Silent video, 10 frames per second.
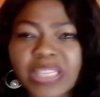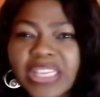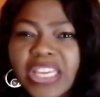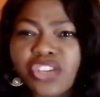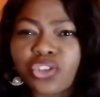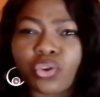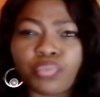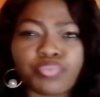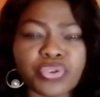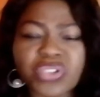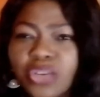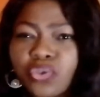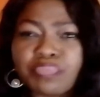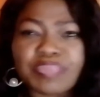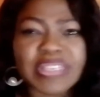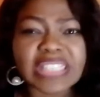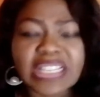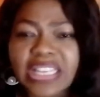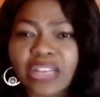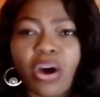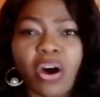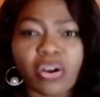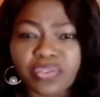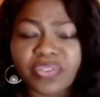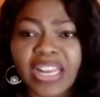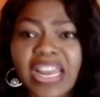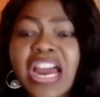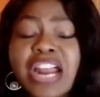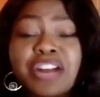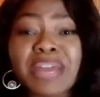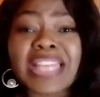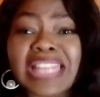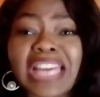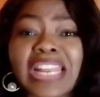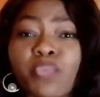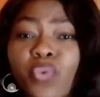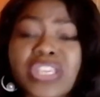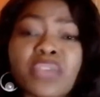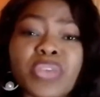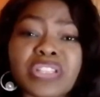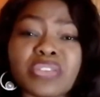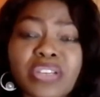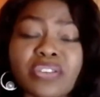application or project or business and all of that. Right now, I'm working with